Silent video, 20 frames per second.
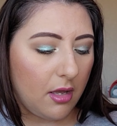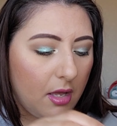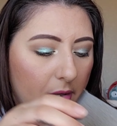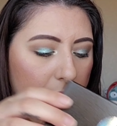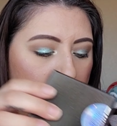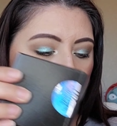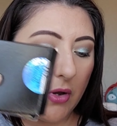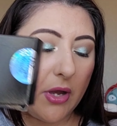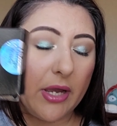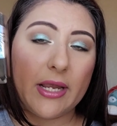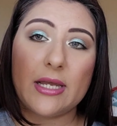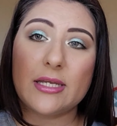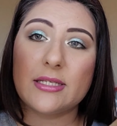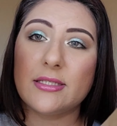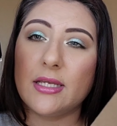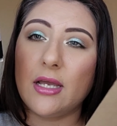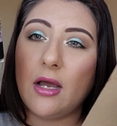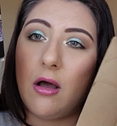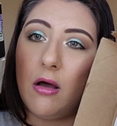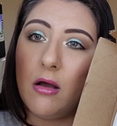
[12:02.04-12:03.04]
Um, oh, I guess
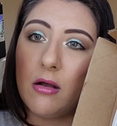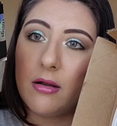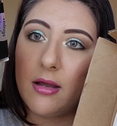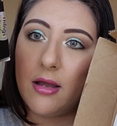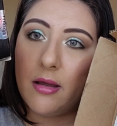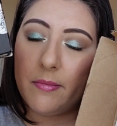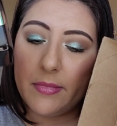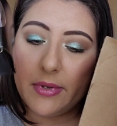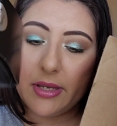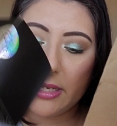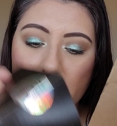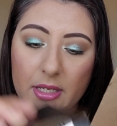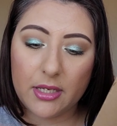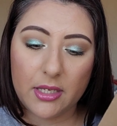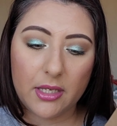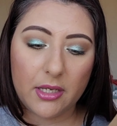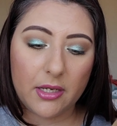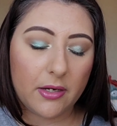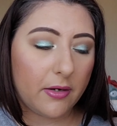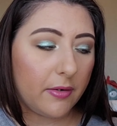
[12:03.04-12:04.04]
they all come in
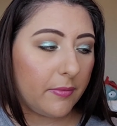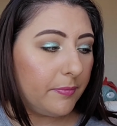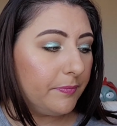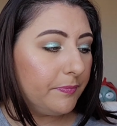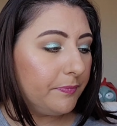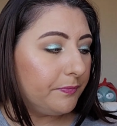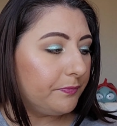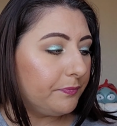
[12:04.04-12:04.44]
here.